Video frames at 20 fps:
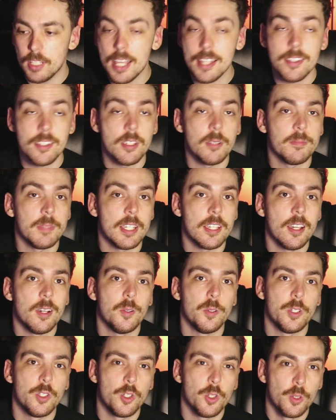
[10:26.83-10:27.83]
That's something I
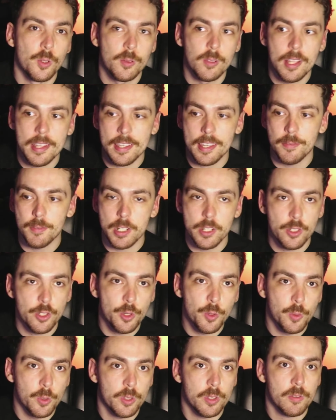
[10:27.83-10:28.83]
would do like every
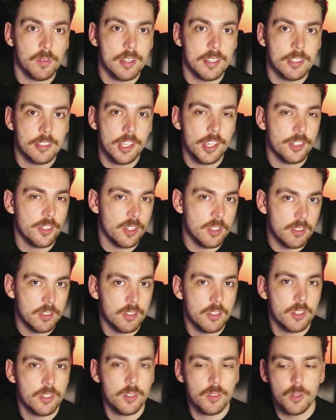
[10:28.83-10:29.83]
2 or 3 sessions,
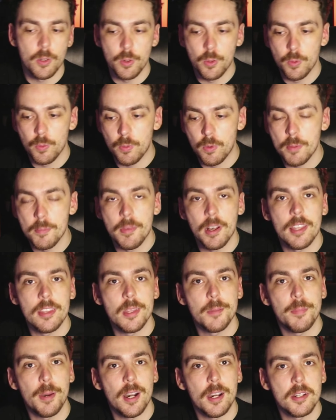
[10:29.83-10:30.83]
just to remind
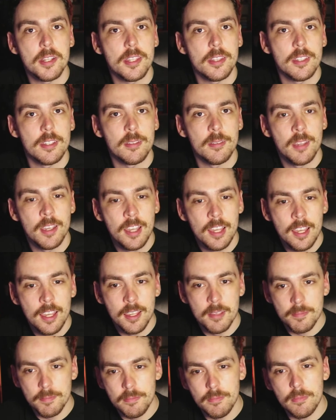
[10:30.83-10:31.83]
the party that
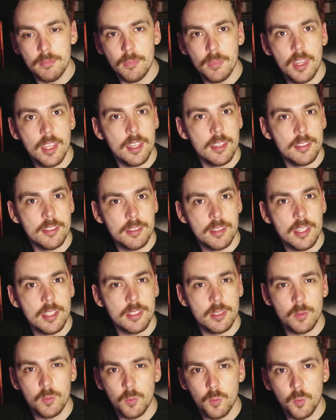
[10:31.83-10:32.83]
there's
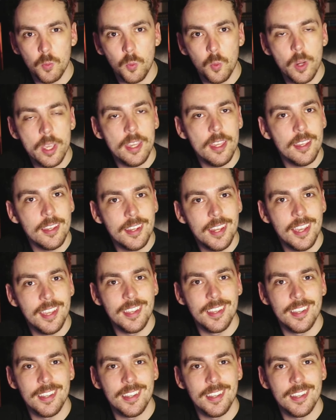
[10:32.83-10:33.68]
this weird